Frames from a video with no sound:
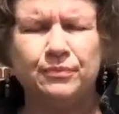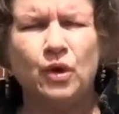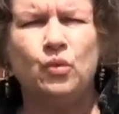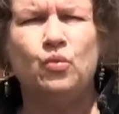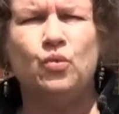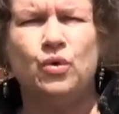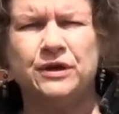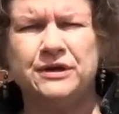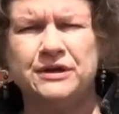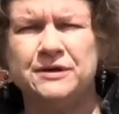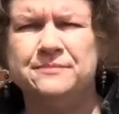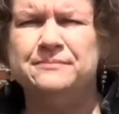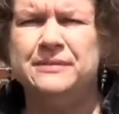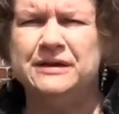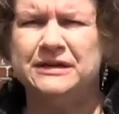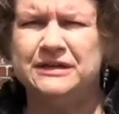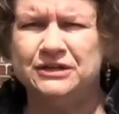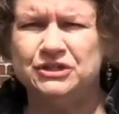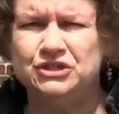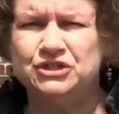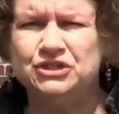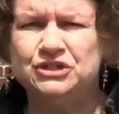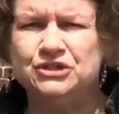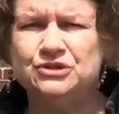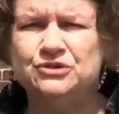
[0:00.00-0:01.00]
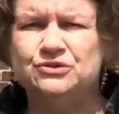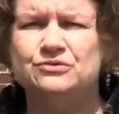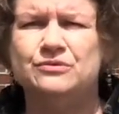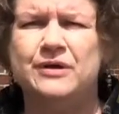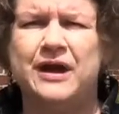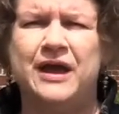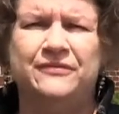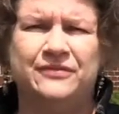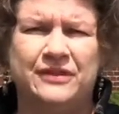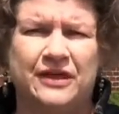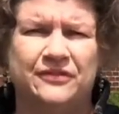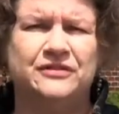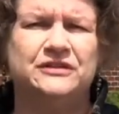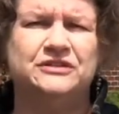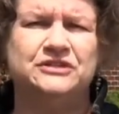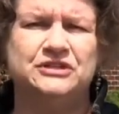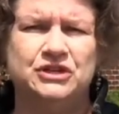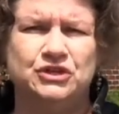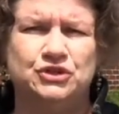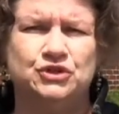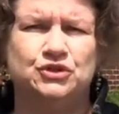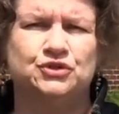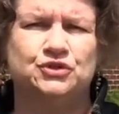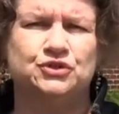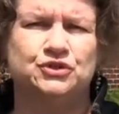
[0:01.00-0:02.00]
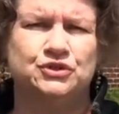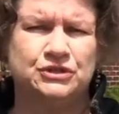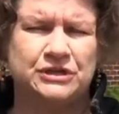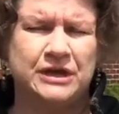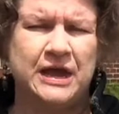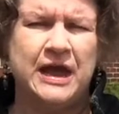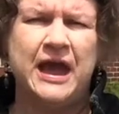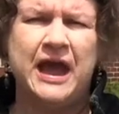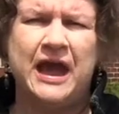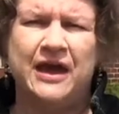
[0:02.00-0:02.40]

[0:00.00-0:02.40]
we're committed to and that the teachers